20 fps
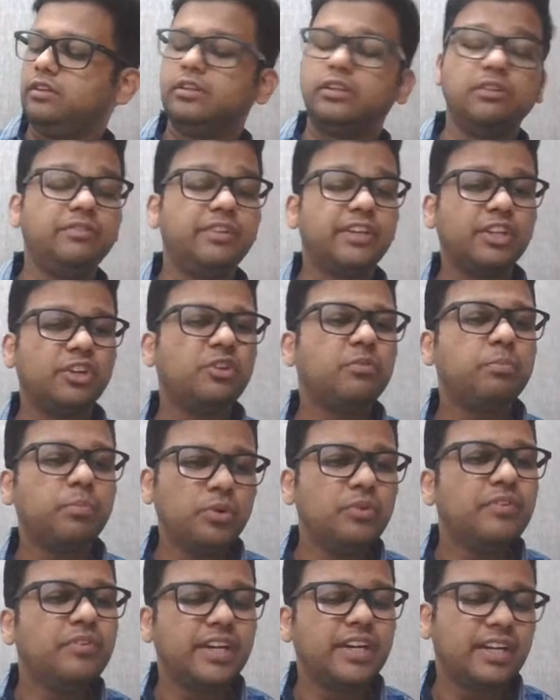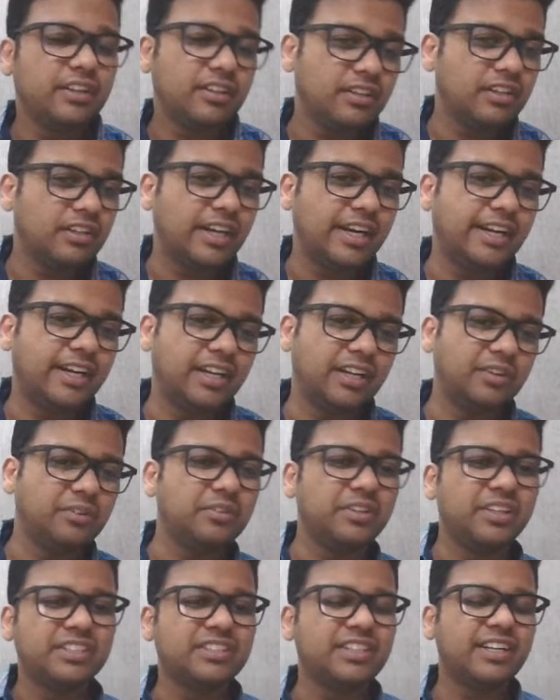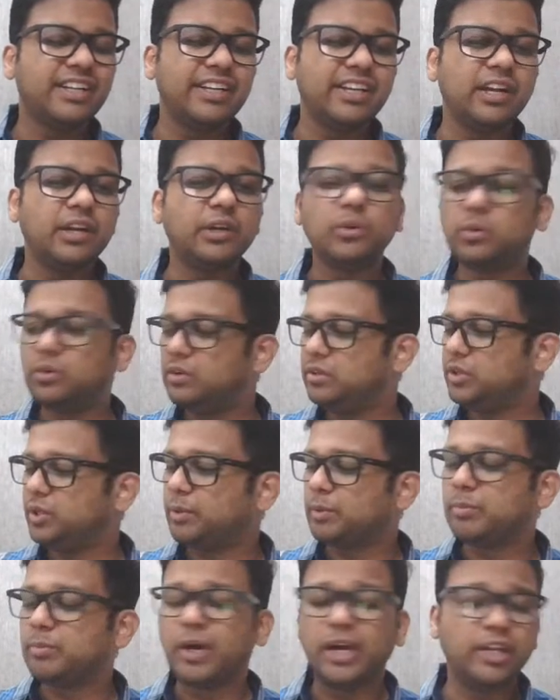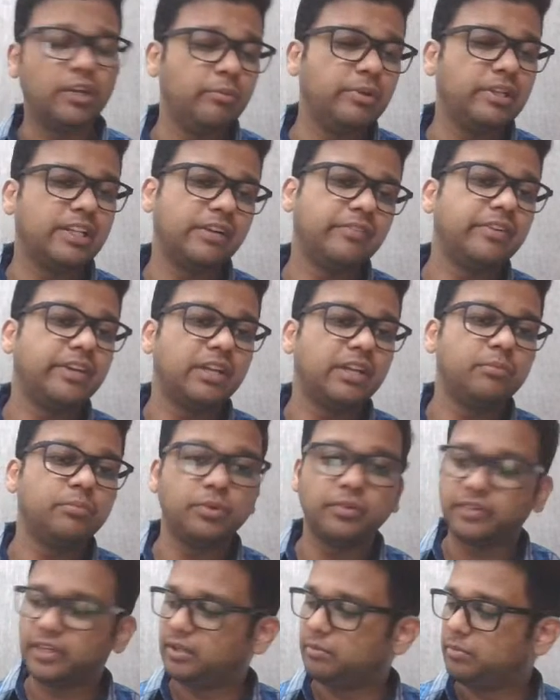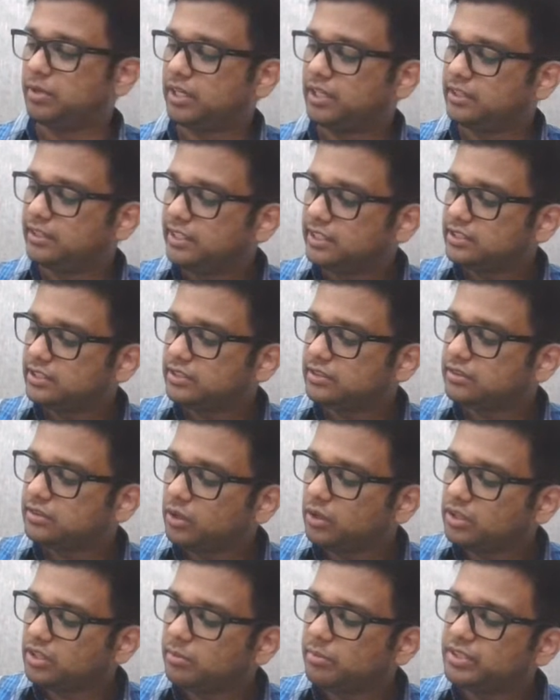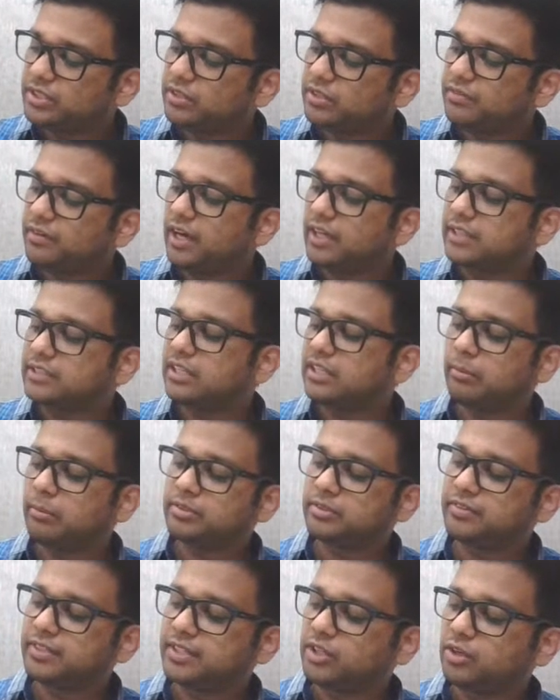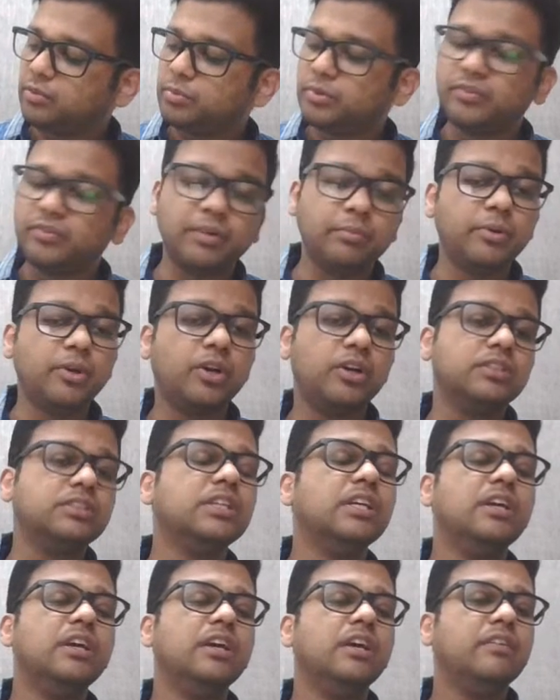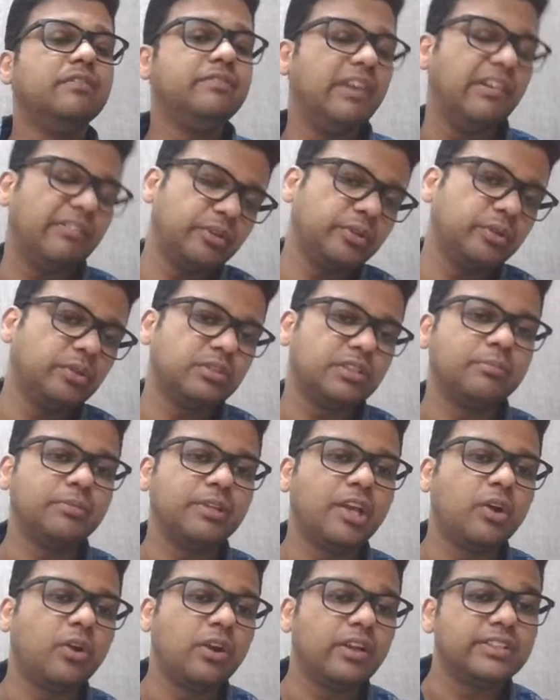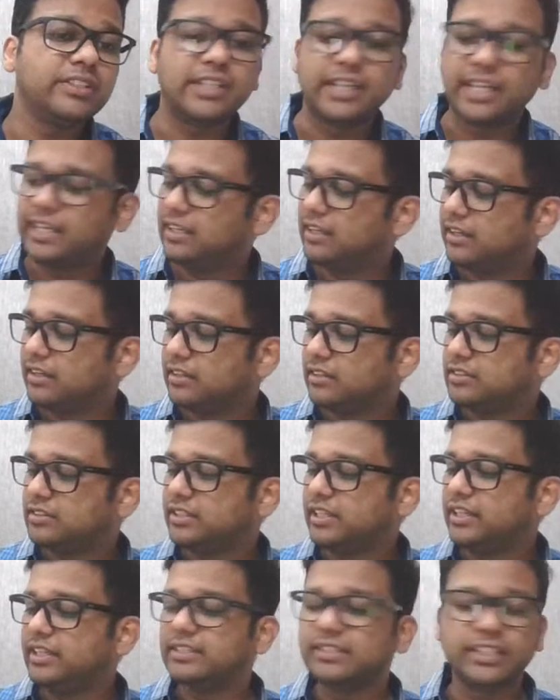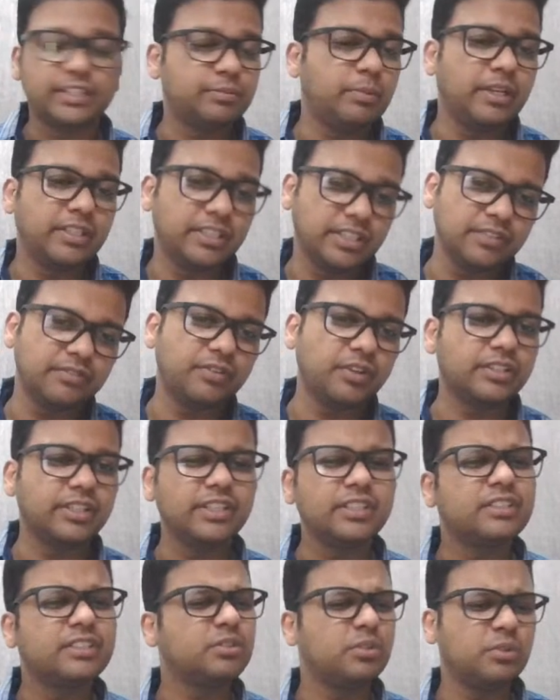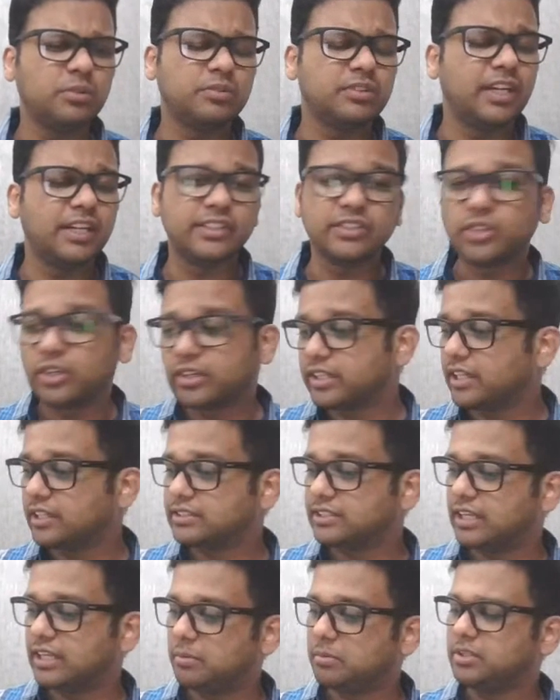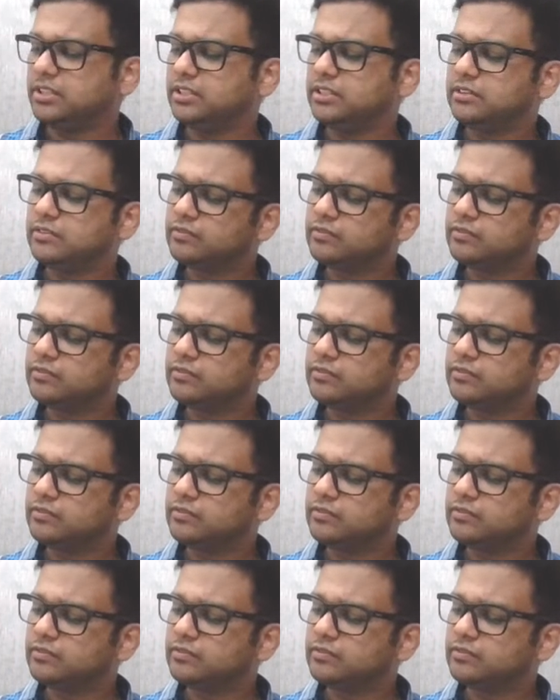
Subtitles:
Now we cannot prove it right now. Yesterday I told you about binomial that we can prove it, but this on the basis of our syllabus we cannot prove it because we have to use something called as a Taylor series expansion for this. So that is not in our syllabus.